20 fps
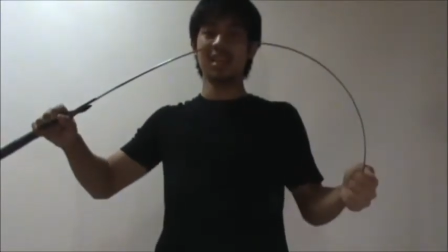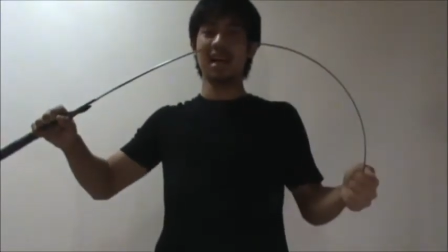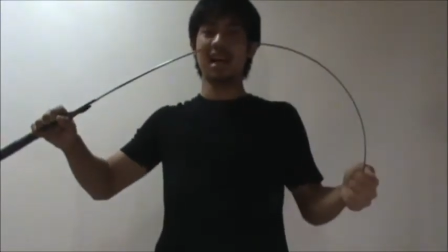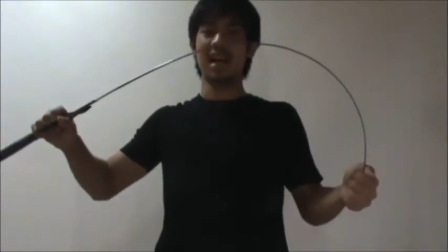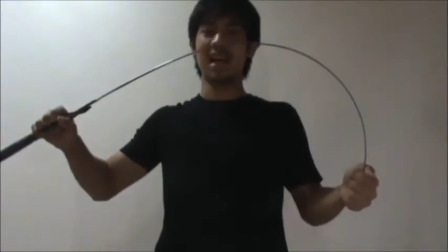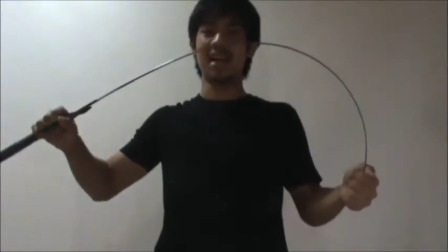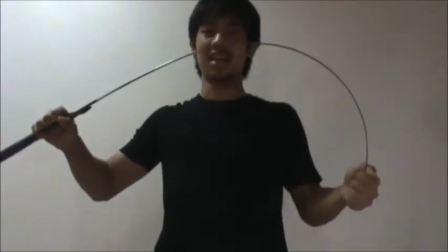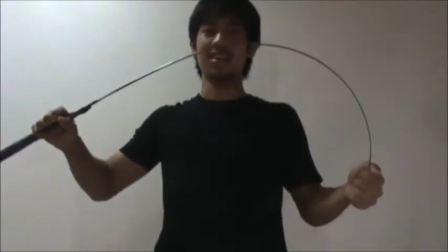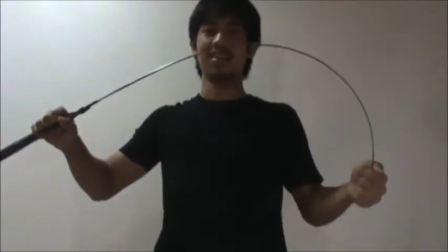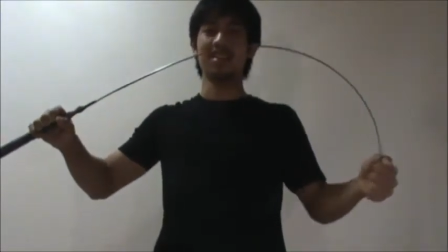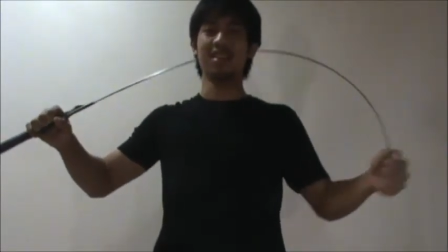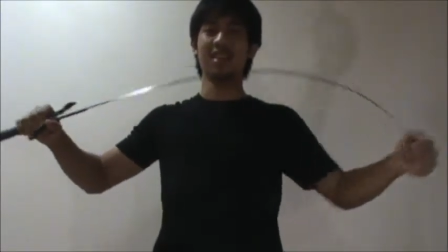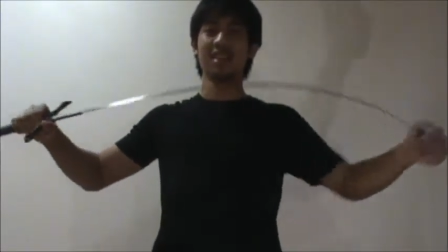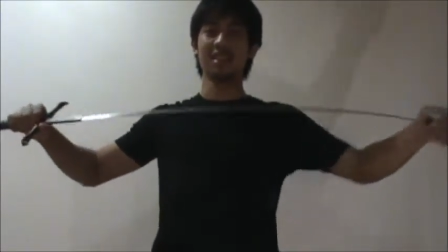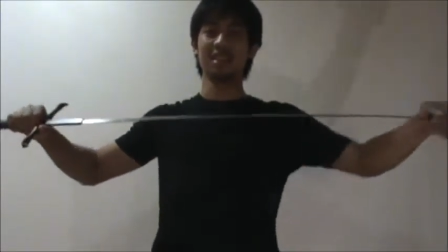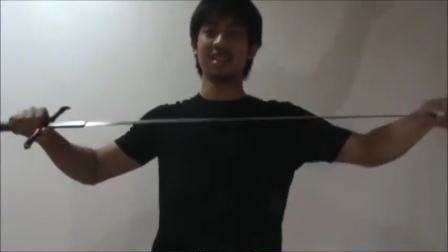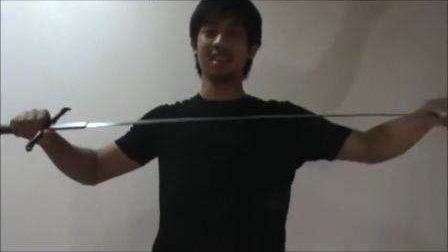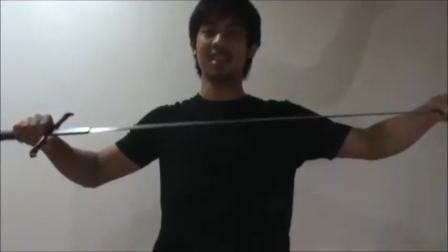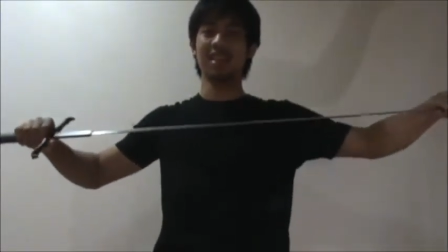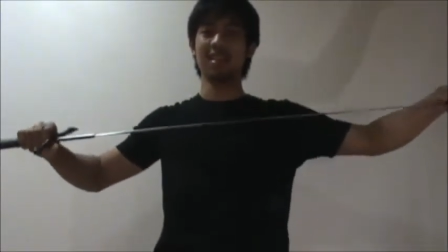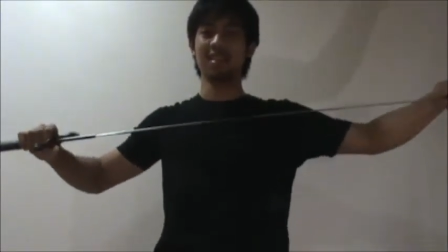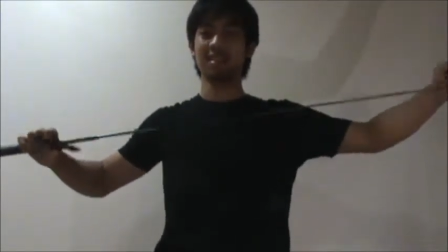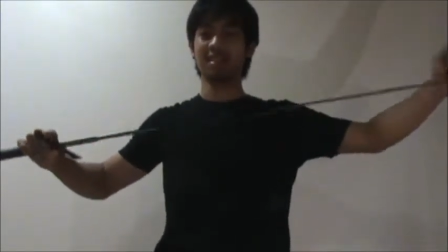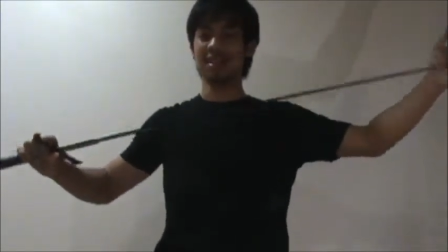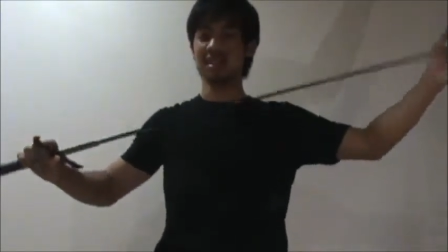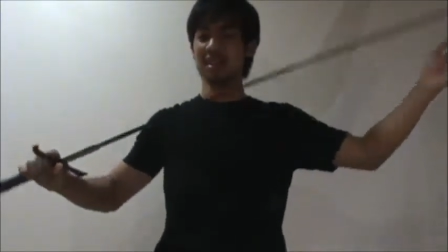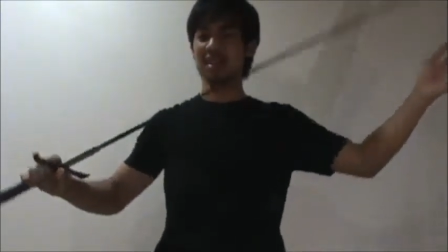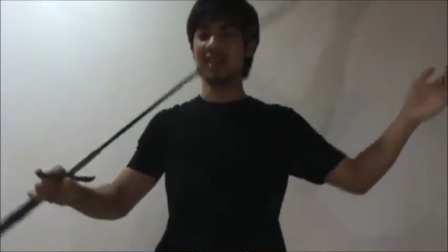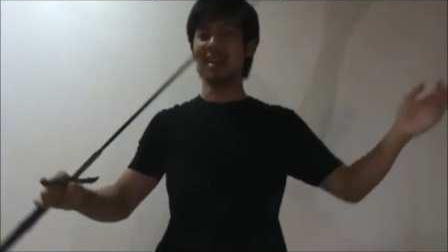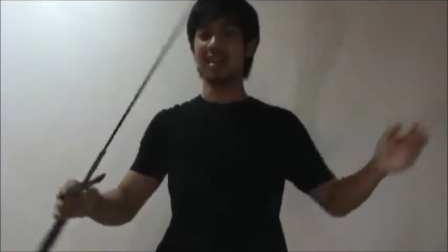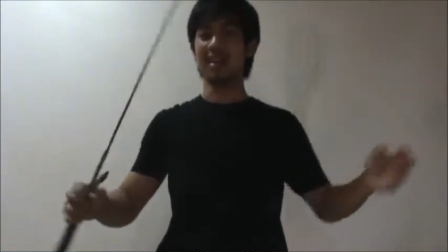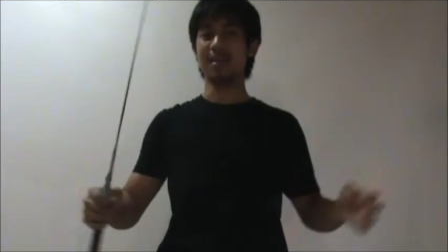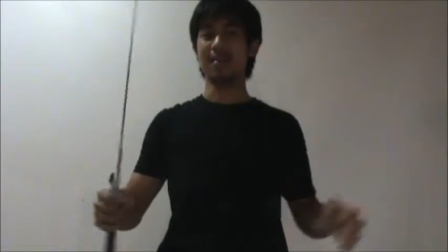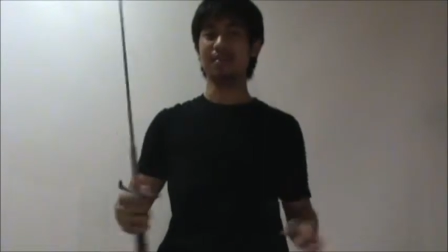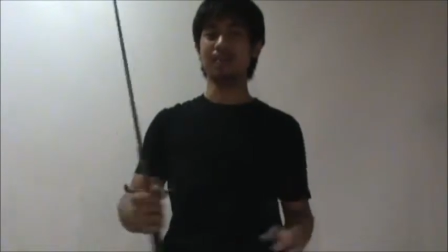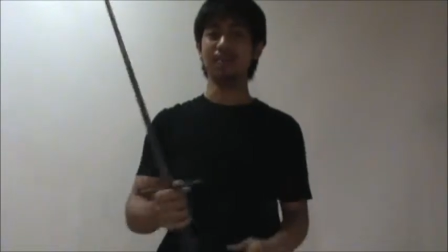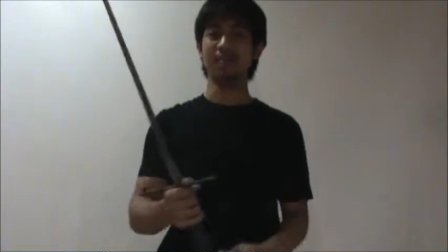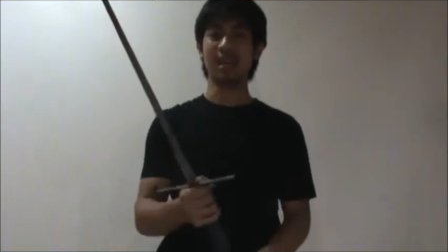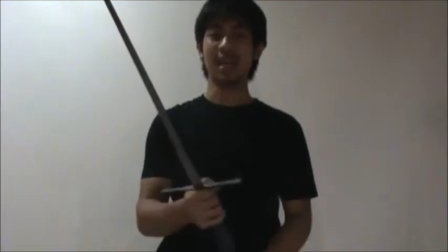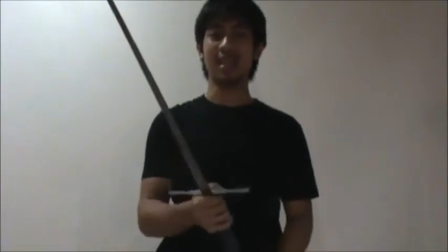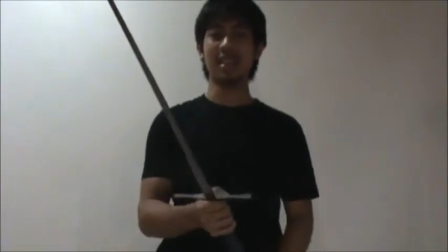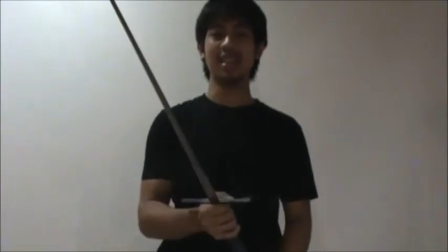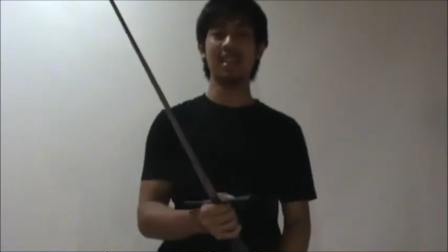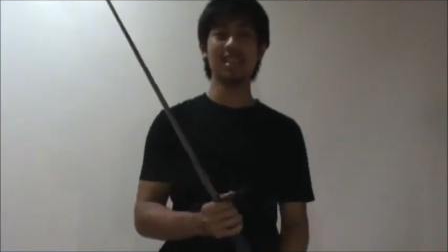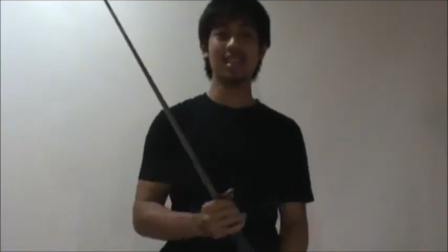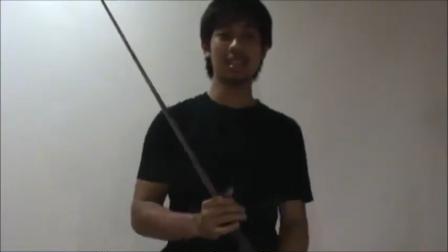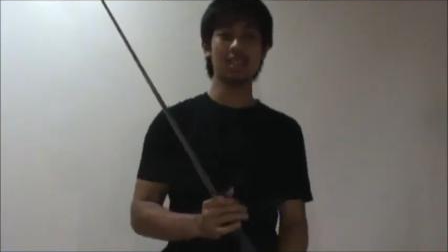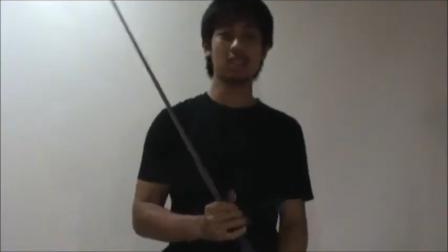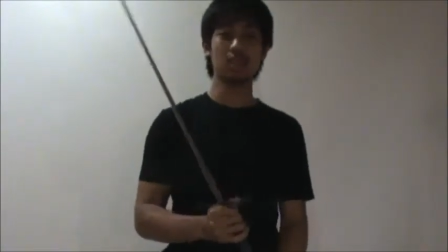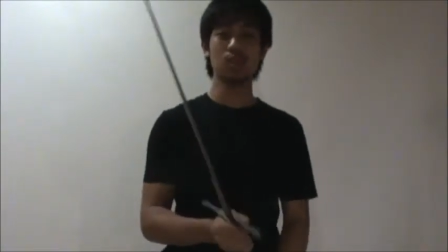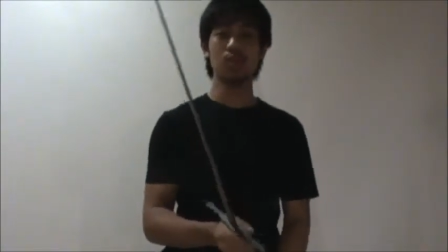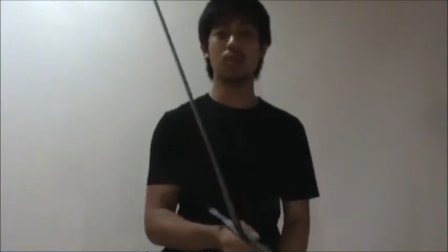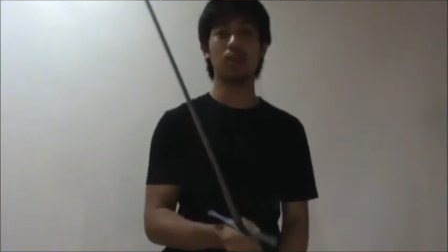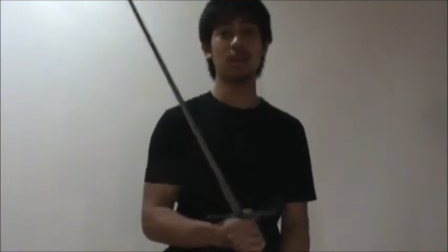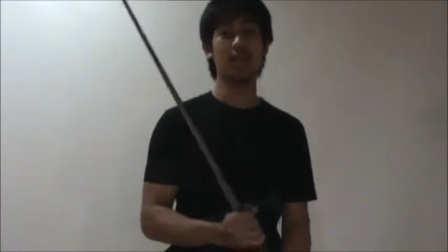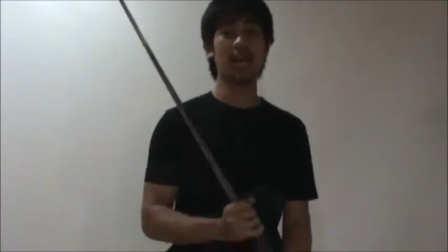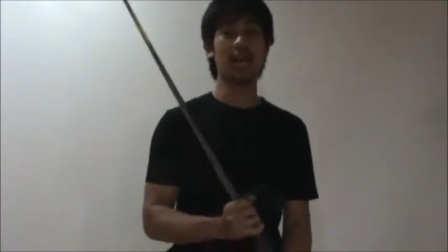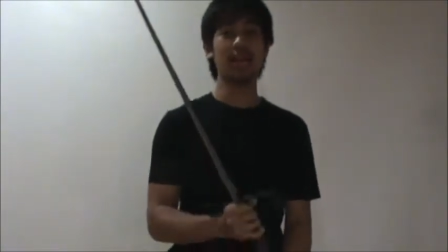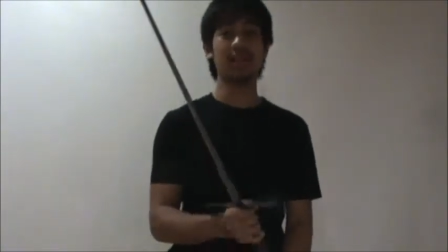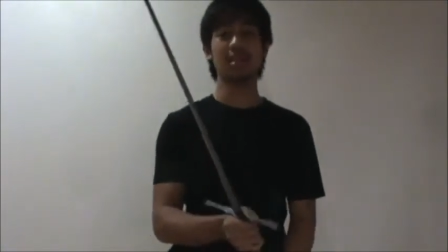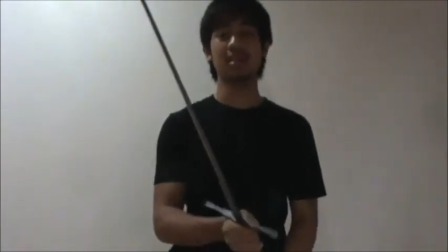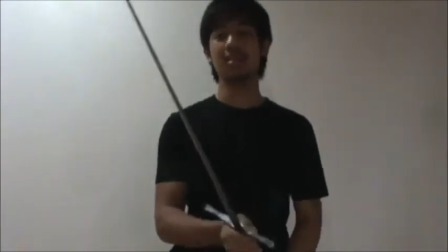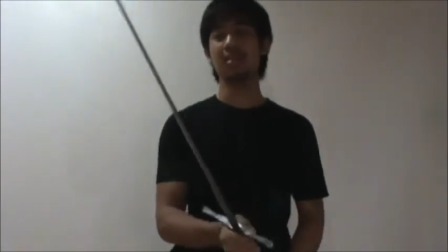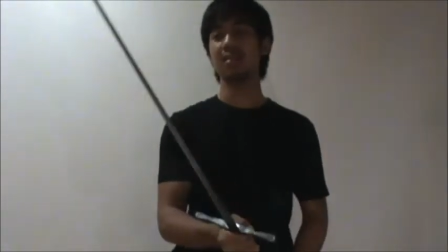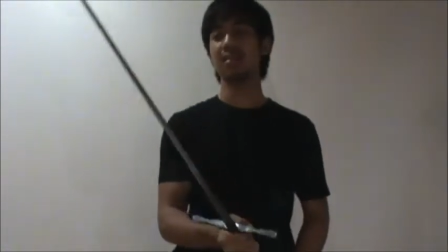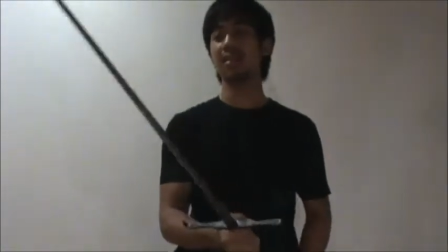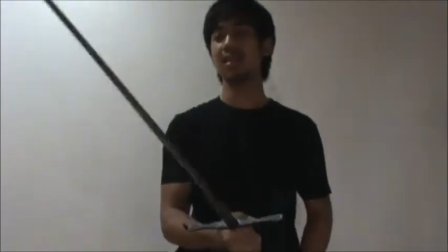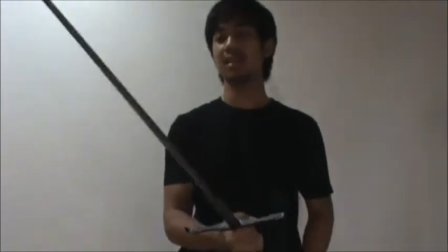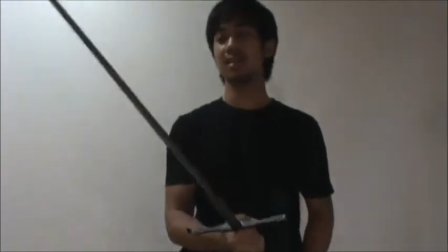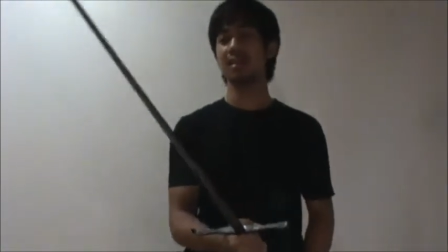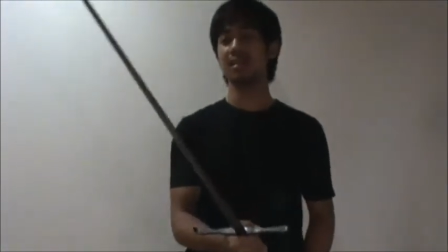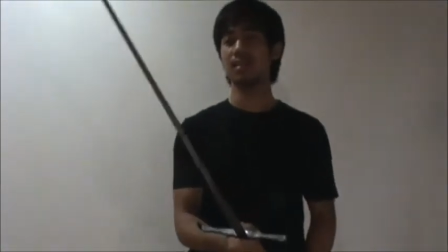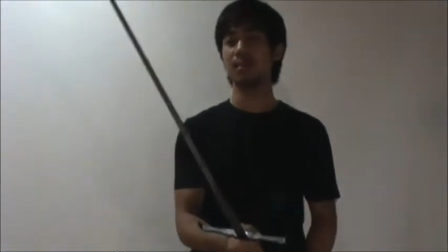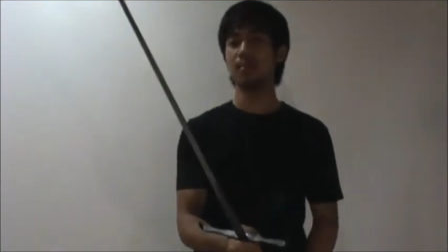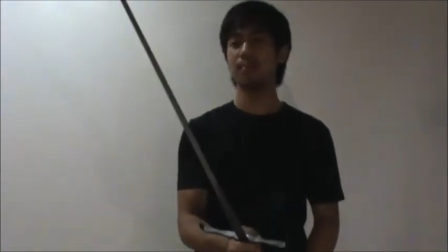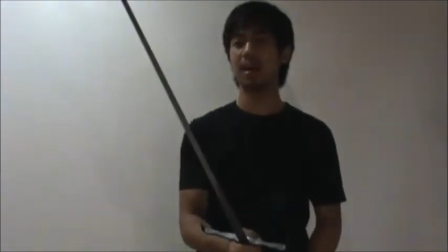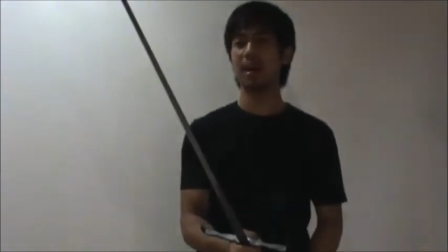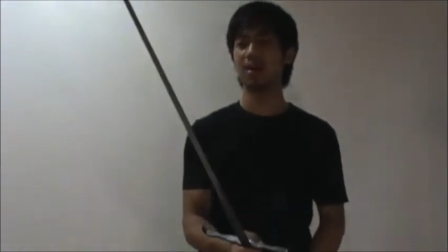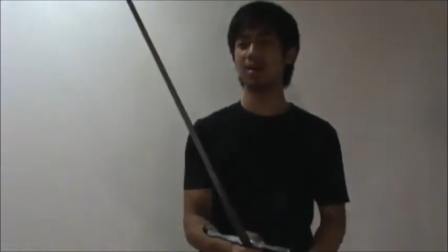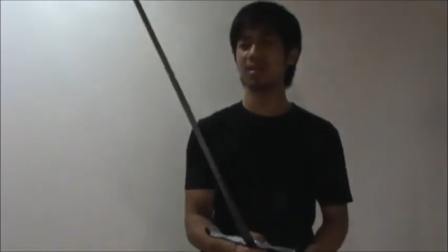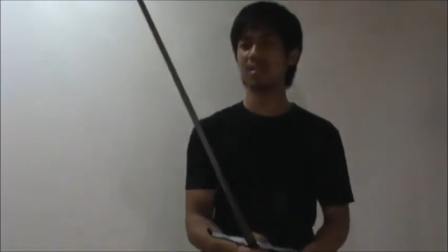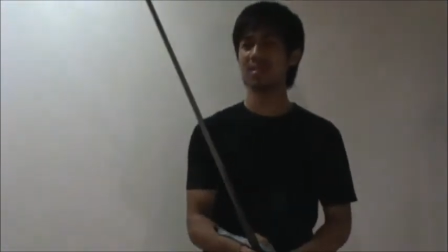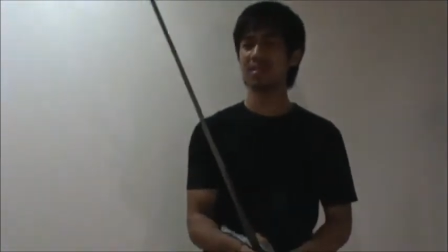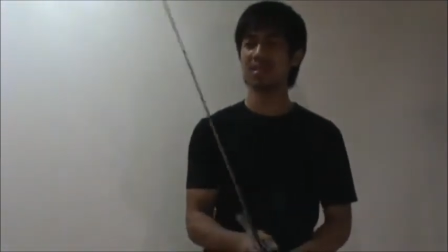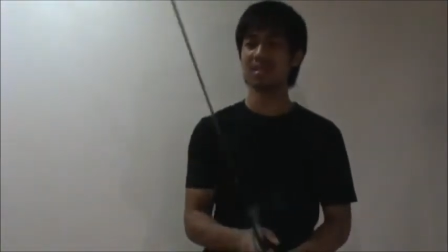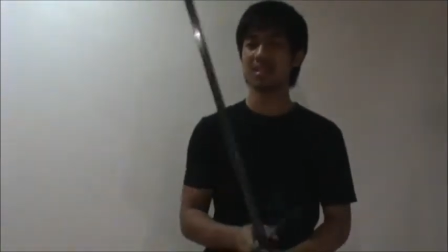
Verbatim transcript: high in this thing. And this is super light. This is about